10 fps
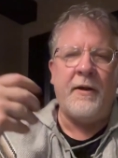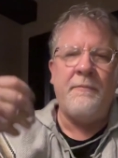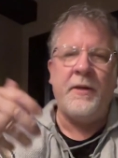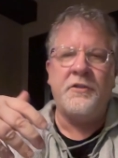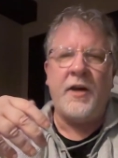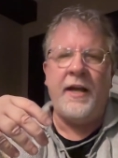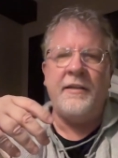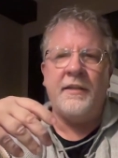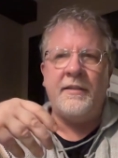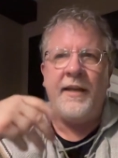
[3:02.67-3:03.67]
I've been
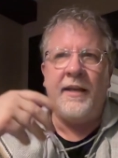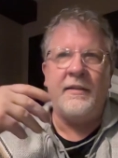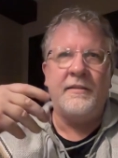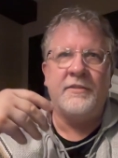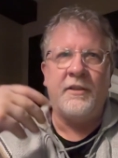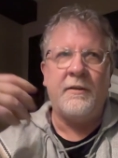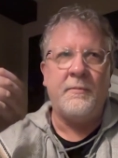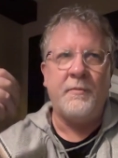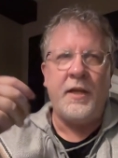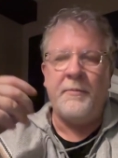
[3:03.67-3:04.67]
trying to take
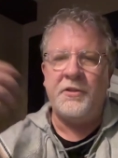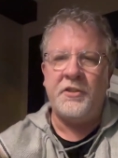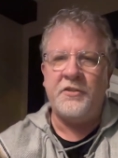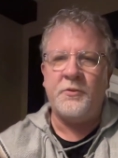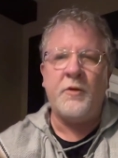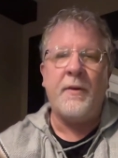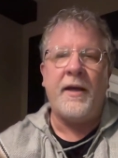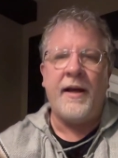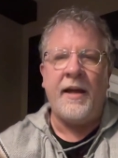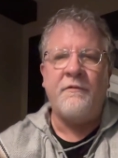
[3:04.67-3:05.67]
some images with my
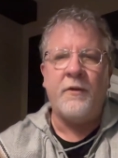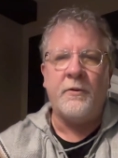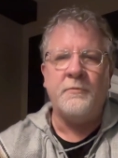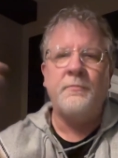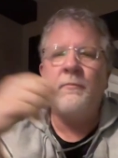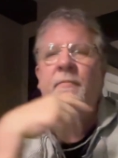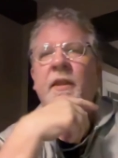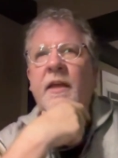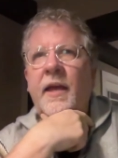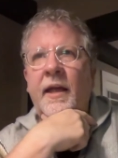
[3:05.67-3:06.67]
iPhone,
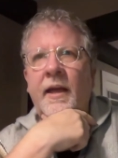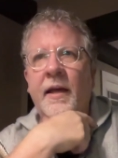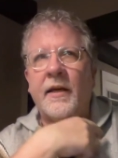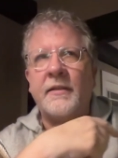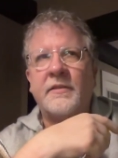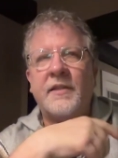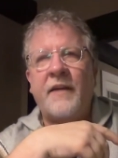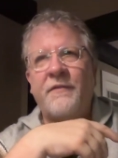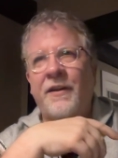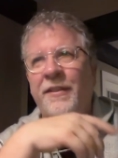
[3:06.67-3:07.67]
and
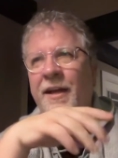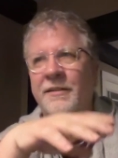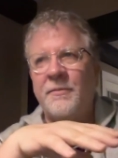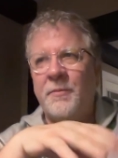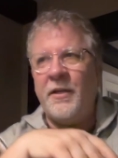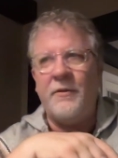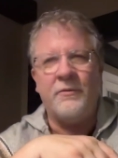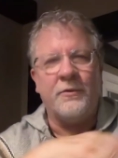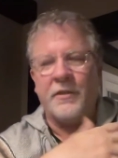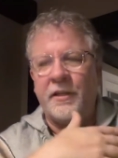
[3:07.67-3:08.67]
I found that to be
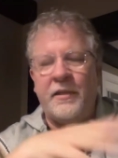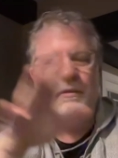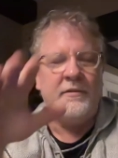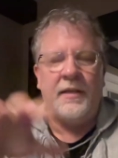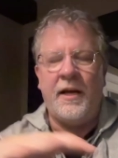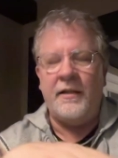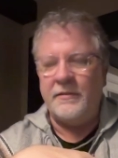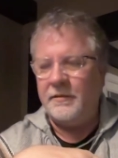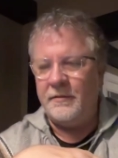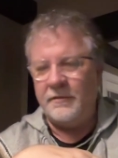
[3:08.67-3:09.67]
really not
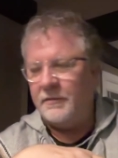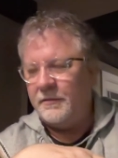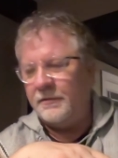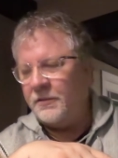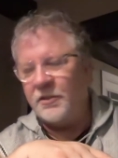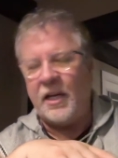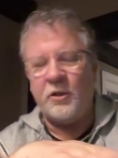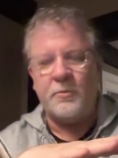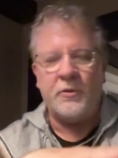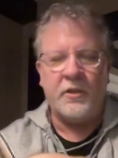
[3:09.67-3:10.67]

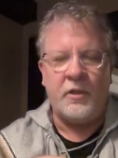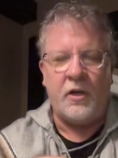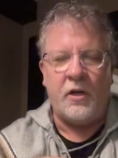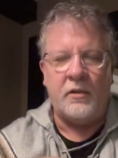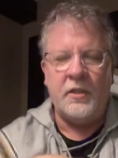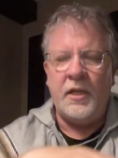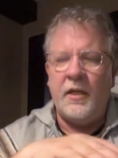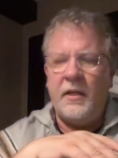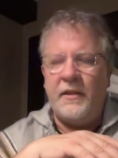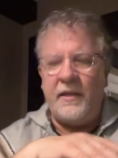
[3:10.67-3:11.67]
desirable at all.
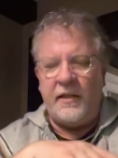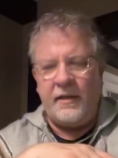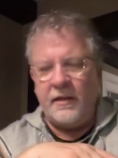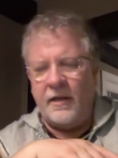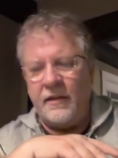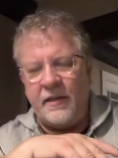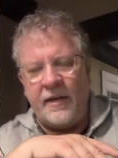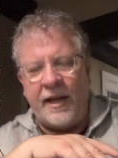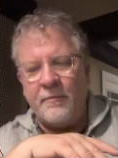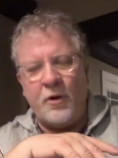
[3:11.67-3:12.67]
The uh, the
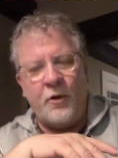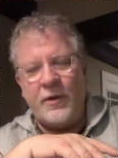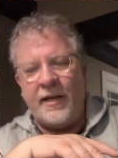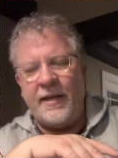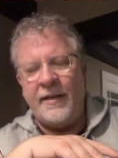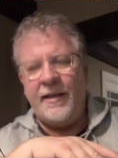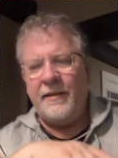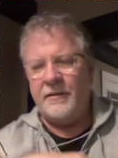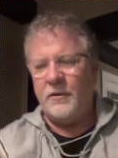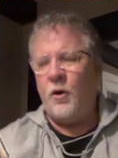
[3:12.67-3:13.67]
night mode I had
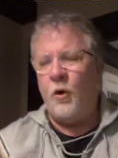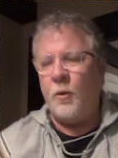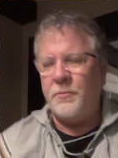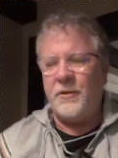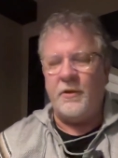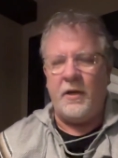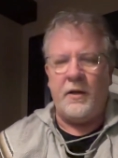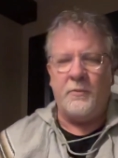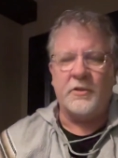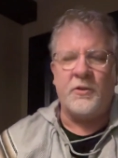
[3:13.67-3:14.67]
hoped
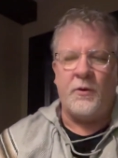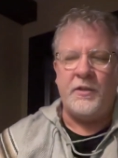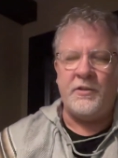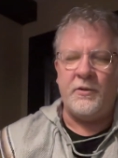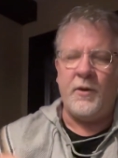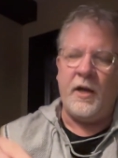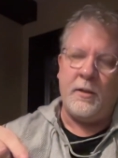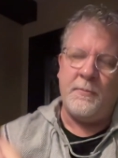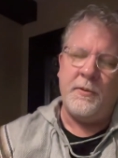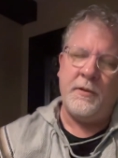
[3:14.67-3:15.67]
uh, was going to
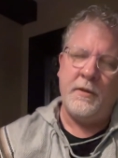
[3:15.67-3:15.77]
help